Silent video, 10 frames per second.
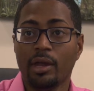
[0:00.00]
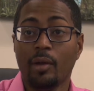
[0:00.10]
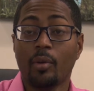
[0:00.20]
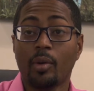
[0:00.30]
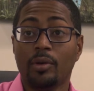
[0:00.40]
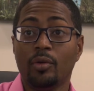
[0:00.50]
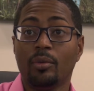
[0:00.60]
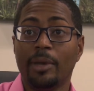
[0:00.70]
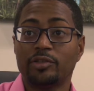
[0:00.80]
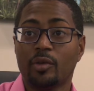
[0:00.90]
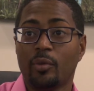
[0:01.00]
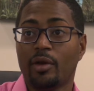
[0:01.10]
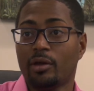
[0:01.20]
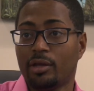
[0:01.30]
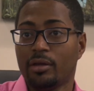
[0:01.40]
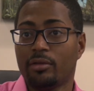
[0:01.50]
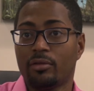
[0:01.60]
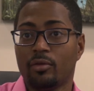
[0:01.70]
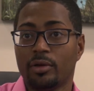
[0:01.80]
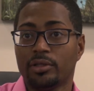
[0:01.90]
and what can we do to make sure that we are good
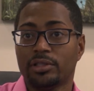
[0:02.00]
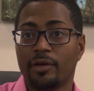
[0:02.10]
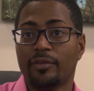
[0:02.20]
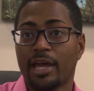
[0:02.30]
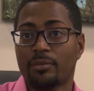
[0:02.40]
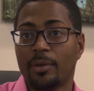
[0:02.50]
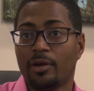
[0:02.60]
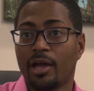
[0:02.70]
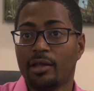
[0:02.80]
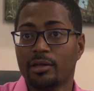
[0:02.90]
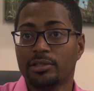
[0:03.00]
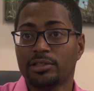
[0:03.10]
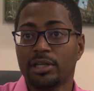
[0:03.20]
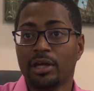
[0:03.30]
stewards of taxpayer dollars